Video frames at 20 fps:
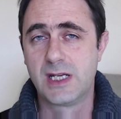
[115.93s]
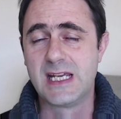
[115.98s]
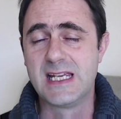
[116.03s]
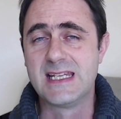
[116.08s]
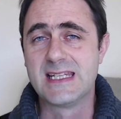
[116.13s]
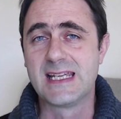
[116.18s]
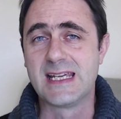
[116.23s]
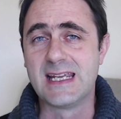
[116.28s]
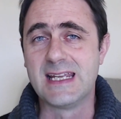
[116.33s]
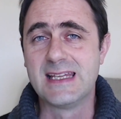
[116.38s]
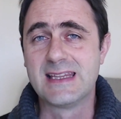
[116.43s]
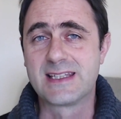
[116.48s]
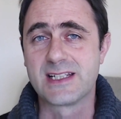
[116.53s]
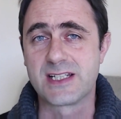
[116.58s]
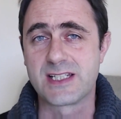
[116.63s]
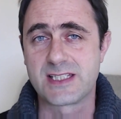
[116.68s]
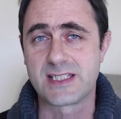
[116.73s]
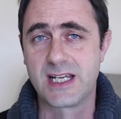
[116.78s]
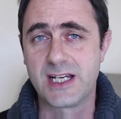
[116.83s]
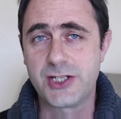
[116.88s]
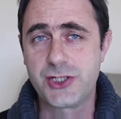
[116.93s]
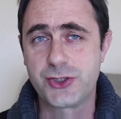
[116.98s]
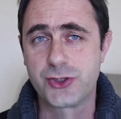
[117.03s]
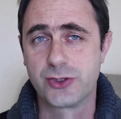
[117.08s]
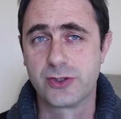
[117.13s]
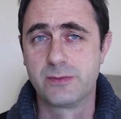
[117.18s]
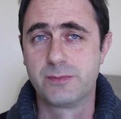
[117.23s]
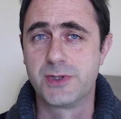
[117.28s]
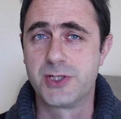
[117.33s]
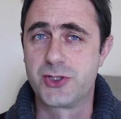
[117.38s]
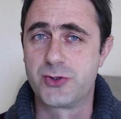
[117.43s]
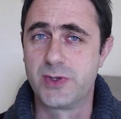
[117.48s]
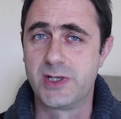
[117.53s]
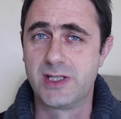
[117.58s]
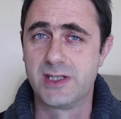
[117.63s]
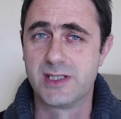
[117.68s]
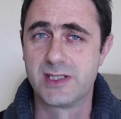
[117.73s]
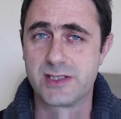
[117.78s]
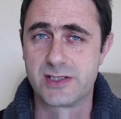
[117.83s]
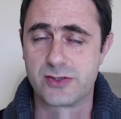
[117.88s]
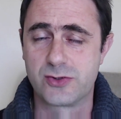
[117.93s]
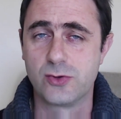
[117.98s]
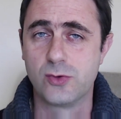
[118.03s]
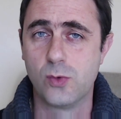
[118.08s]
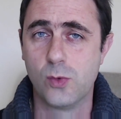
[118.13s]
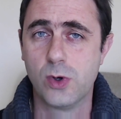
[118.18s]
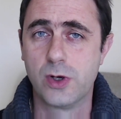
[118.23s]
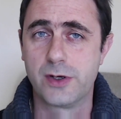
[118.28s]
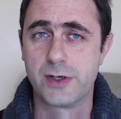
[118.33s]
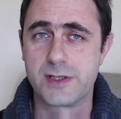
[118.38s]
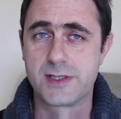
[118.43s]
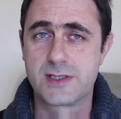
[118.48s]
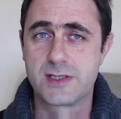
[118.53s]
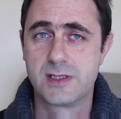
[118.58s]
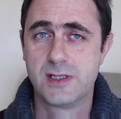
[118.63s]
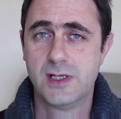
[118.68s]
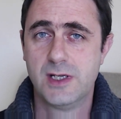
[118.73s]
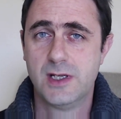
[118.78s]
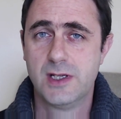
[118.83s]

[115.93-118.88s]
in the intersection between these two worlds.